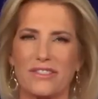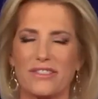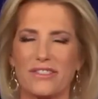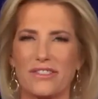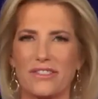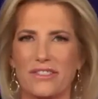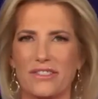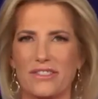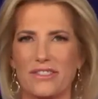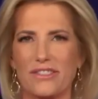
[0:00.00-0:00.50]

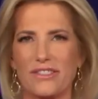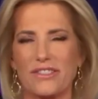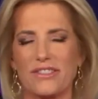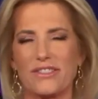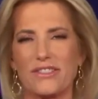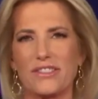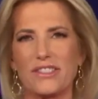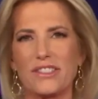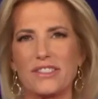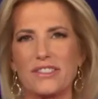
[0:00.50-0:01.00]

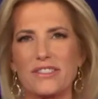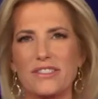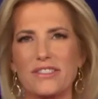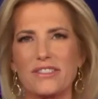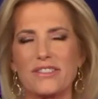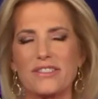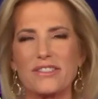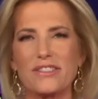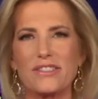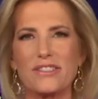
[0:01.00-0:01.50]

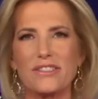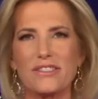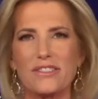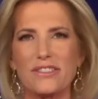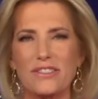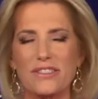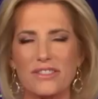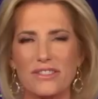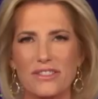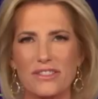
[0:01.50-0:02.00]

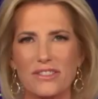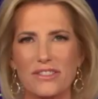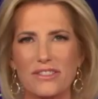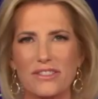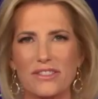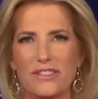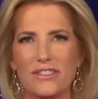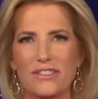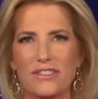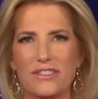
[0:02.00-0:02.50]

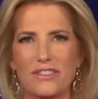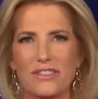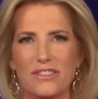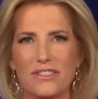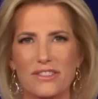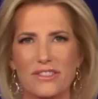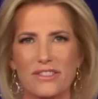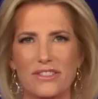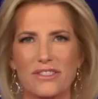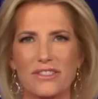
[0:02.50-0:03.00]

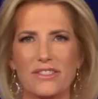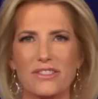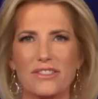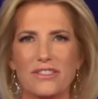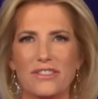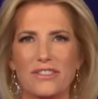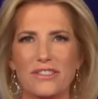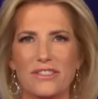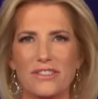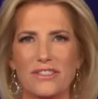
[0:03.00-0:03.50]

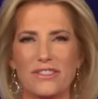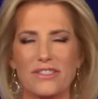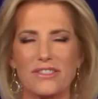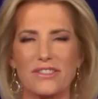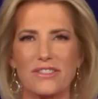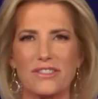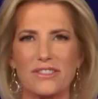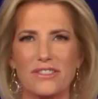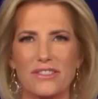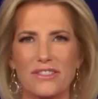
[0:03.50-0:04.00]

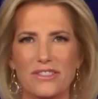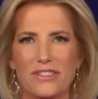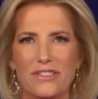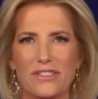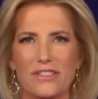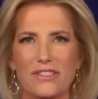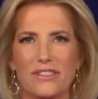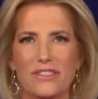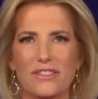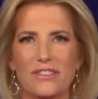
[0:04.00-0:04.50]

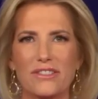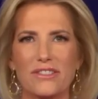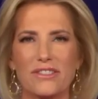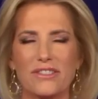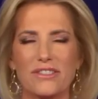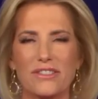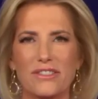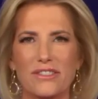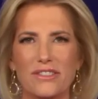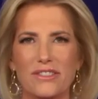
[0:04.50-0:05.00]

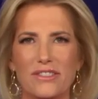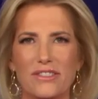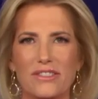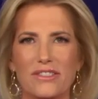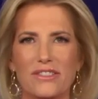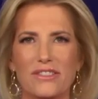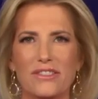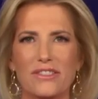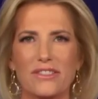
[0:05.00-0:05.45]
(silent)